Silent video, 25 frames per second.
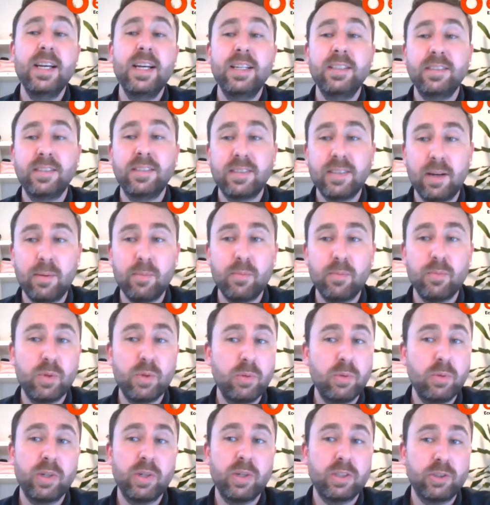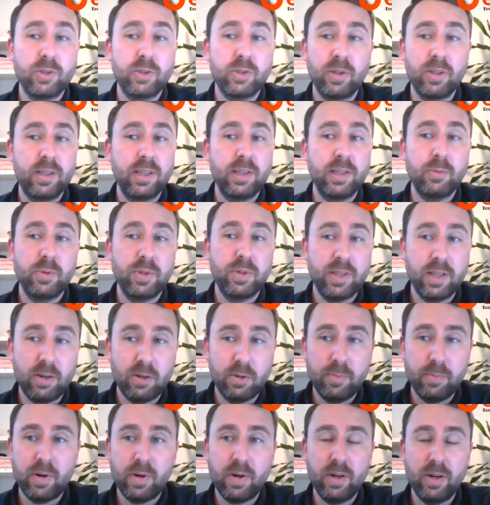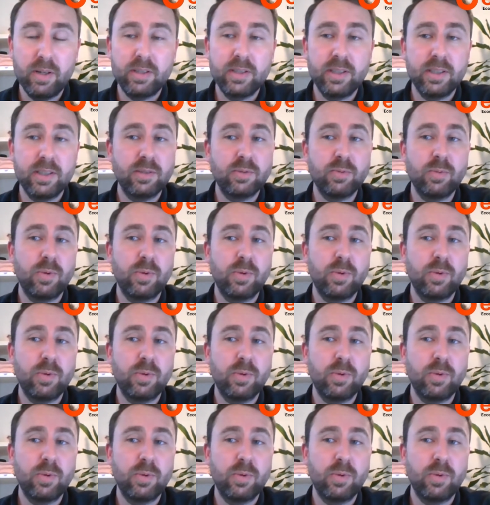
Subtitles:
Some we work jointly with our partners.